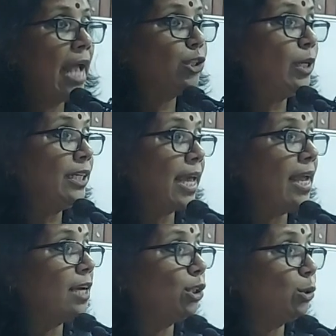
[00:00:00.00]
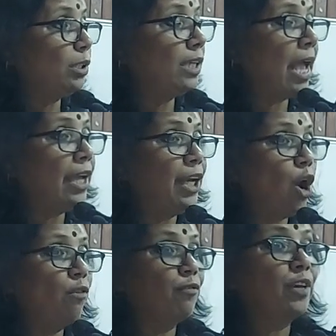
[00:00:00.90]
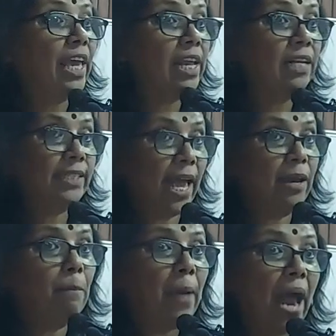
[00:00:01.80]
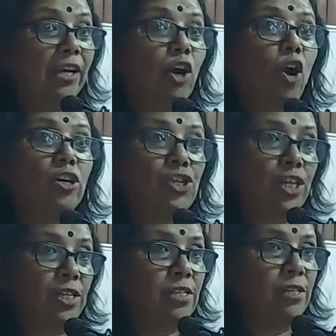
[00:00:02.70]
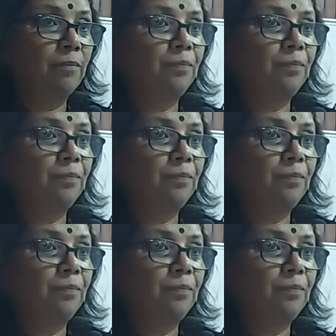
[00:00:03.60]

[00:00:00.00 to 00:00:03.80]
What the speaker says: actually take us to this idea of guilt and bad conscience.